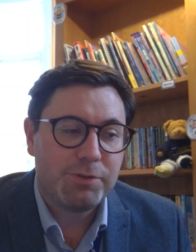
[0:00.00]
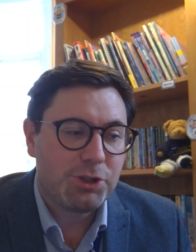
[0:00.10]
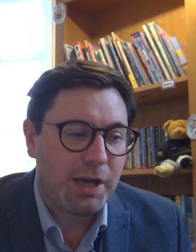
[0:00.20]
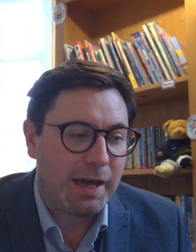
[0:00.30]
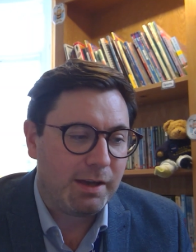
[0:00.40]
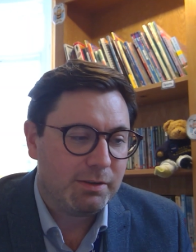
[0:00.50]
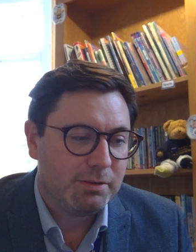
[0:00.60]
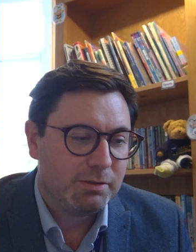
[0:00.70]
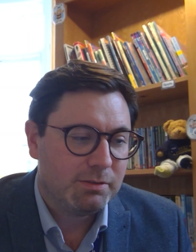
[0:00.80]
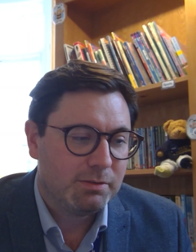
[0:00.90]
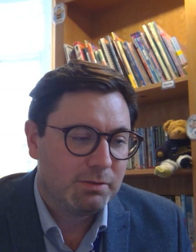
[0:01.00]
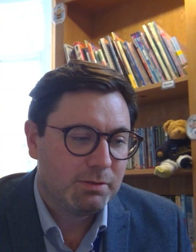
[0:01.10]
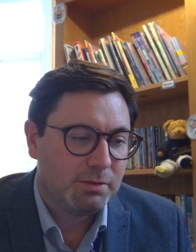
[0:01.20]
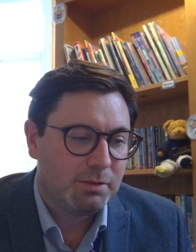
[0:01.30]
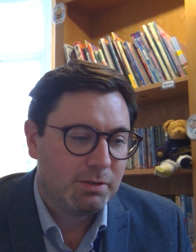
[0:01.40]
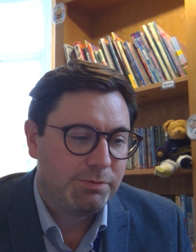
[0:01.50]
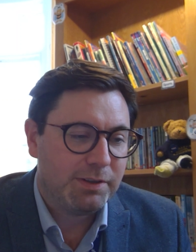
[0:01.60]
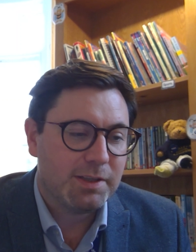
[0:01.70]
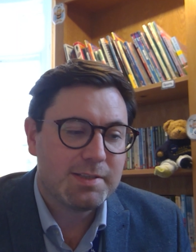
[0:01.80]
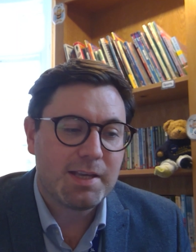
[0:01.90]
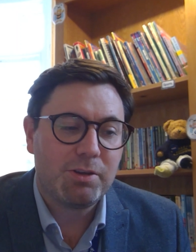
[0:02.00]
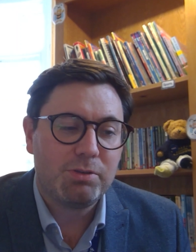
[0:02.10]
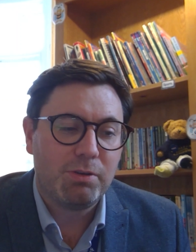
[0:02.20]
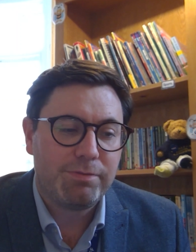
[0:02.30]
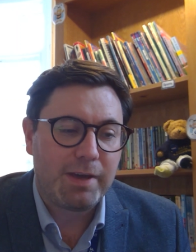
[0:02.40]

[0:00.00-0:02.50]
off a chair. Feel the sun on your